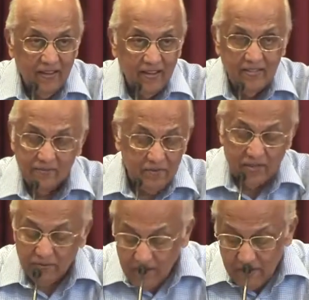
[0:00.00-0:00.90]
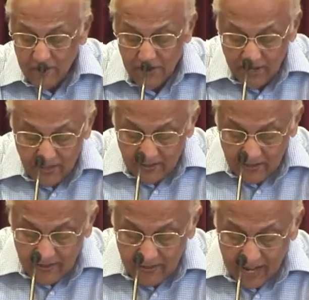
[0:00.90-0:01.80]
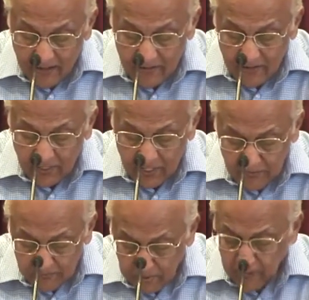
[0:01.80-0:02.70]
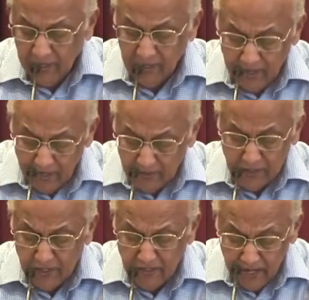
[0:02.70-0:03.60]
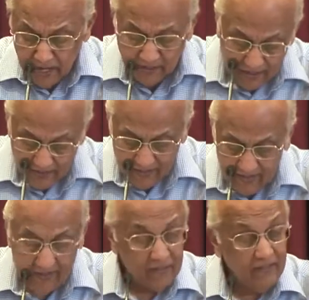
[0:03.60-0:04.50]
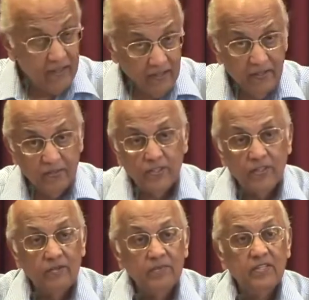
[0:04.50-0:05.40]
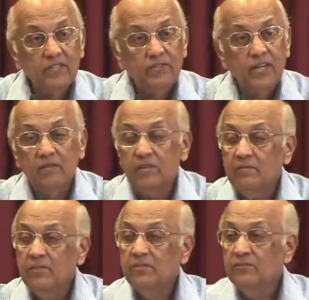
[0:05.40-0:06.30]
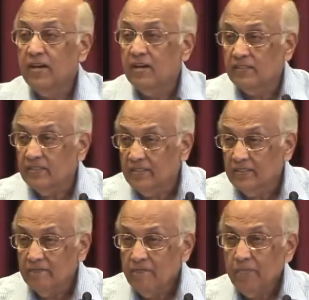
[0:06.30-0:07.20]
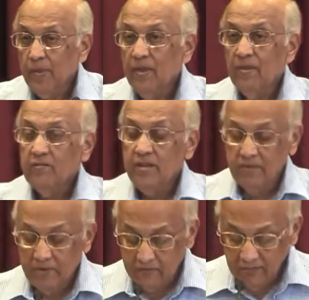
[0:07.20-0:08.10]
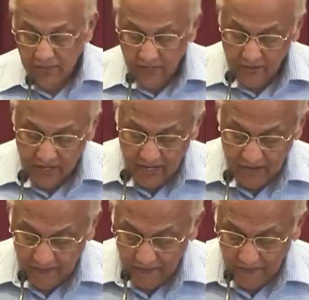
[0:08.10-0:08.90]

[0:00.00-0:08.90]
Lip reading: And sometimes when I point out that to them, I say, boy, I never saw that. Yeah, you never saw it because you read the Bible too fast. Read the Bible slowly.